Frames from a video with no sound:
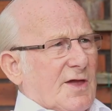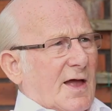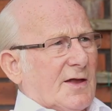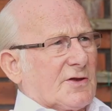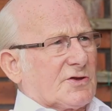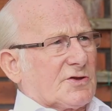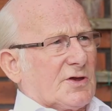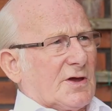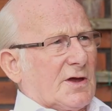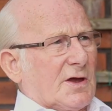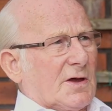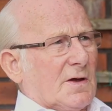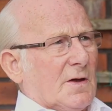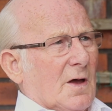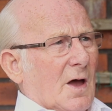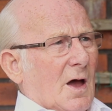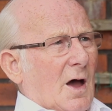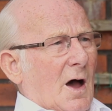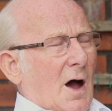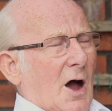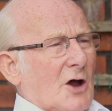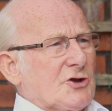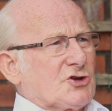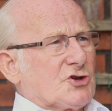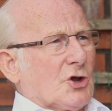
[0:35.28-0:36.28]
that uh,
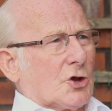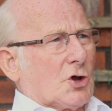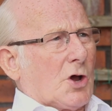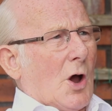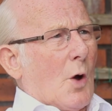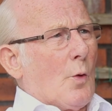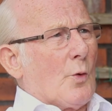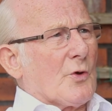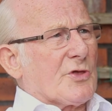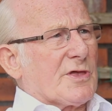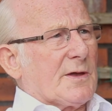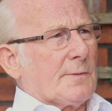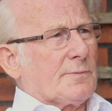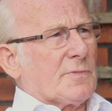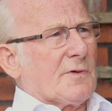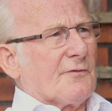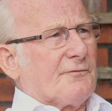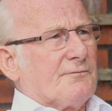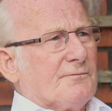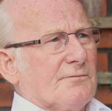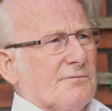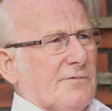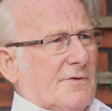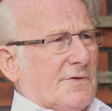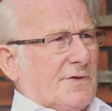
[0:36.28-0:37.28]
I should go with him the,
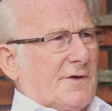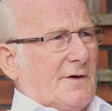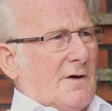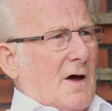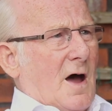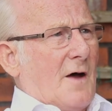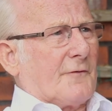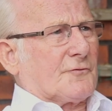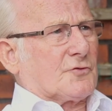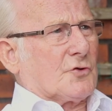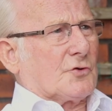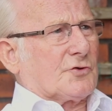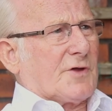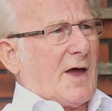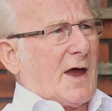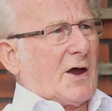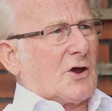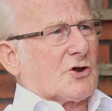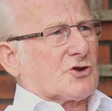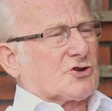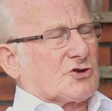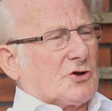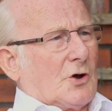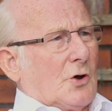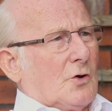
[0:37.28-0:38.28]
the, after a day
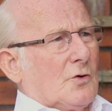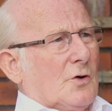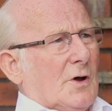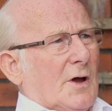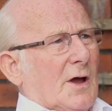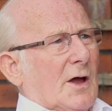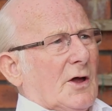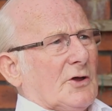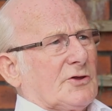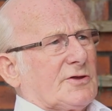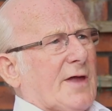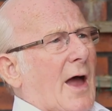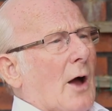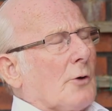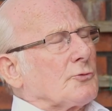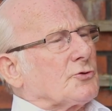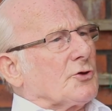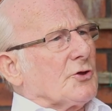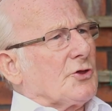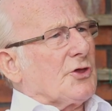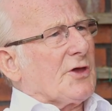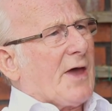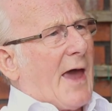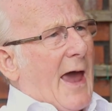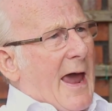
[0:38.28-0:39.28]
or so down
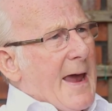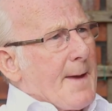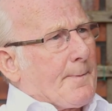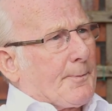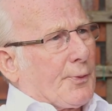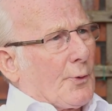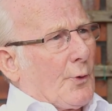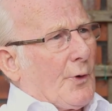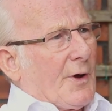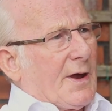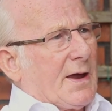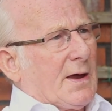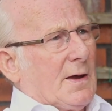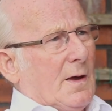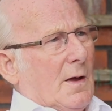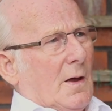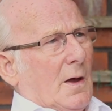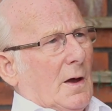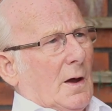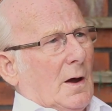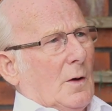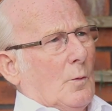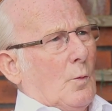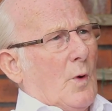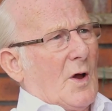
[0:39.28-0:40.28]
to the apiary
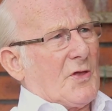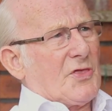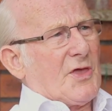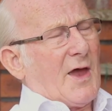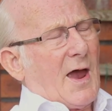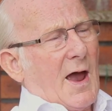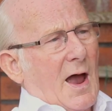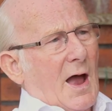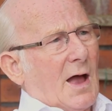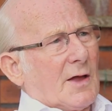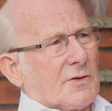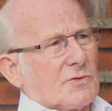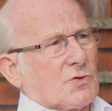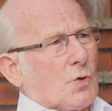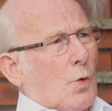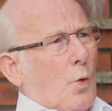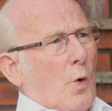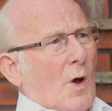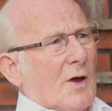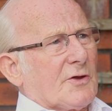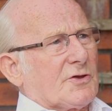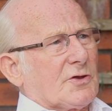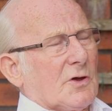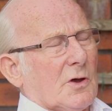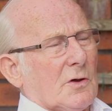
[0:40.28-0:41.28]
where they had
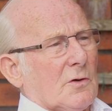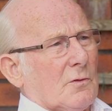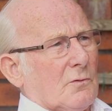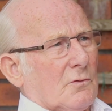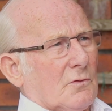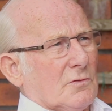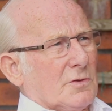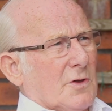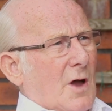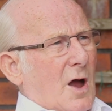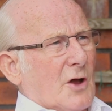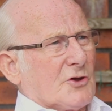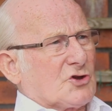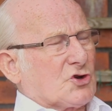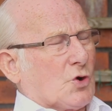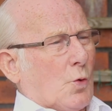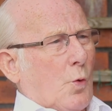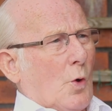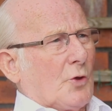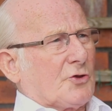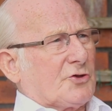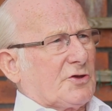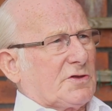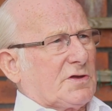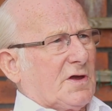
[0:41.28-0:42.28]
quite a large
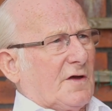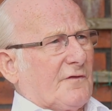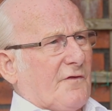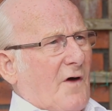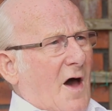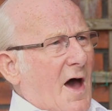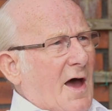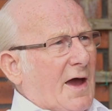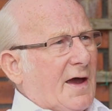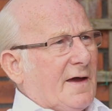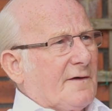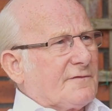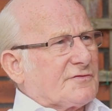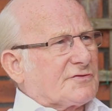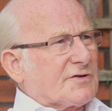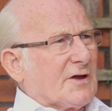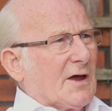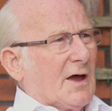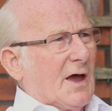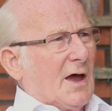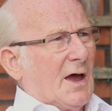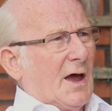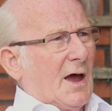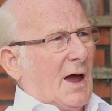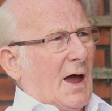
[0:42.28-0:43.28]
quantity of hives
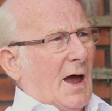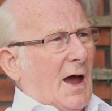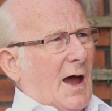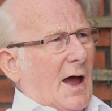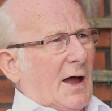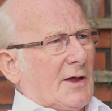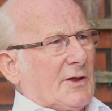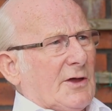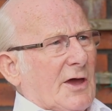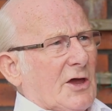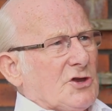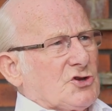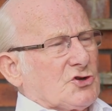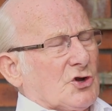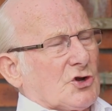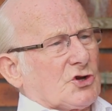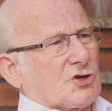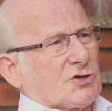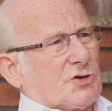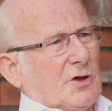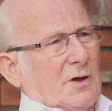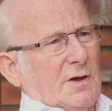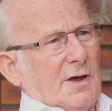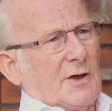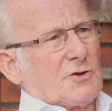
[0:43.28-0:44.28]
and he
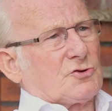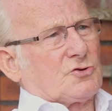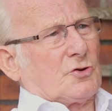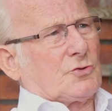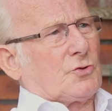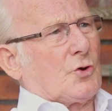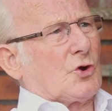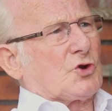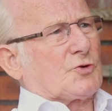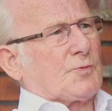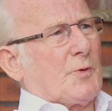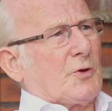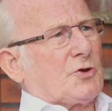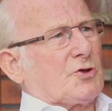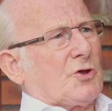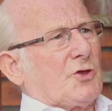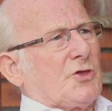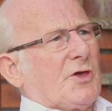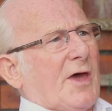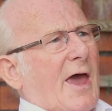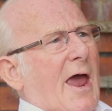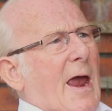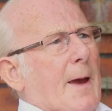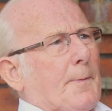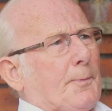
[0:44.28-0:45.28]
just introduced me to
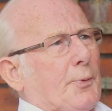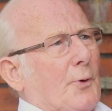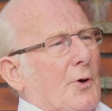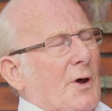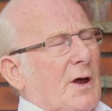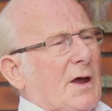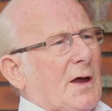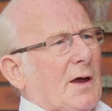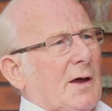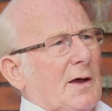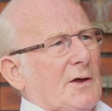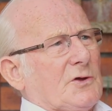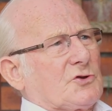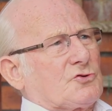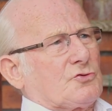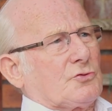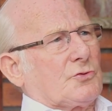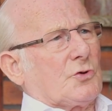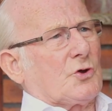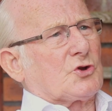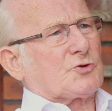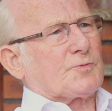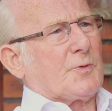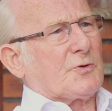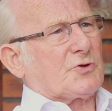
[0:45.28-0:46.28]
the apiary,
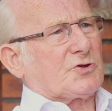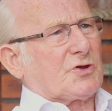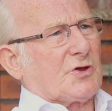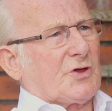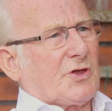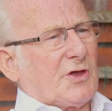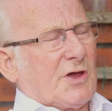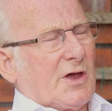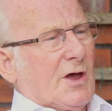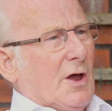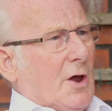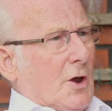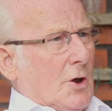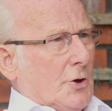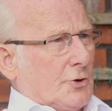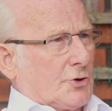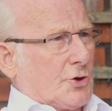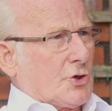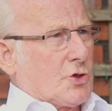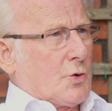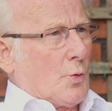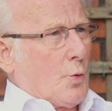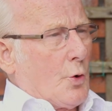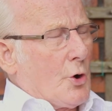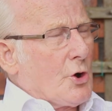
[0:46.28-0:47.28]
introduced me to the,
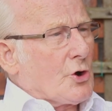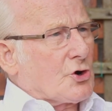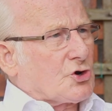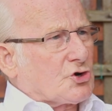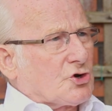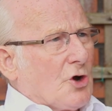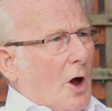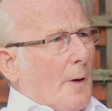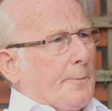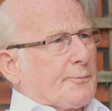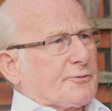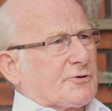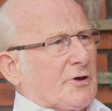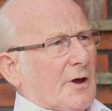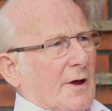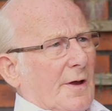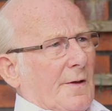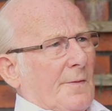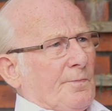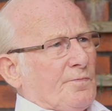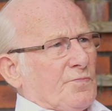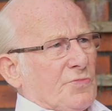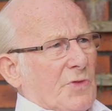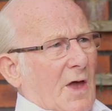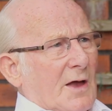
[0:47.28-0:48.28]
to the workshops
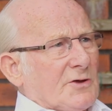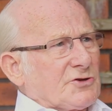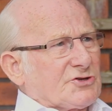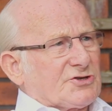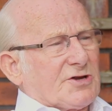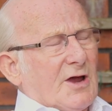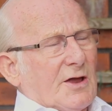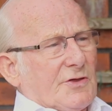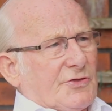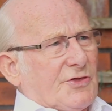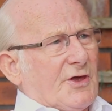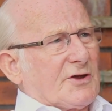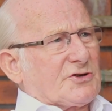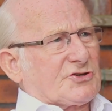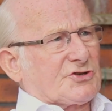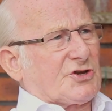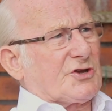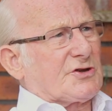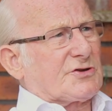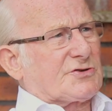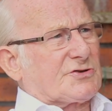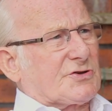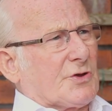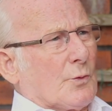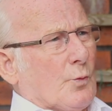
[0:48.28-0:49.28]
and said this
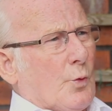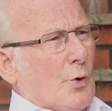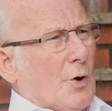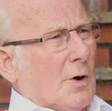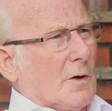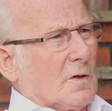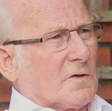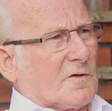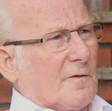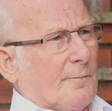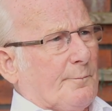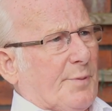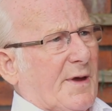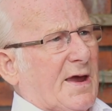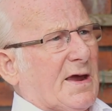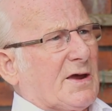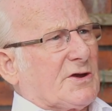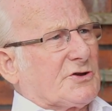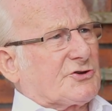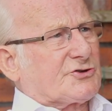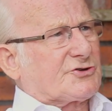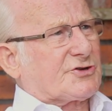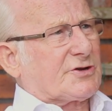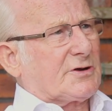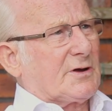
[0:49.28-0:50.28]
is the world of
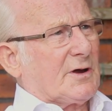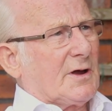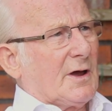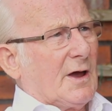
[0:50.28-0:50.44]
bees.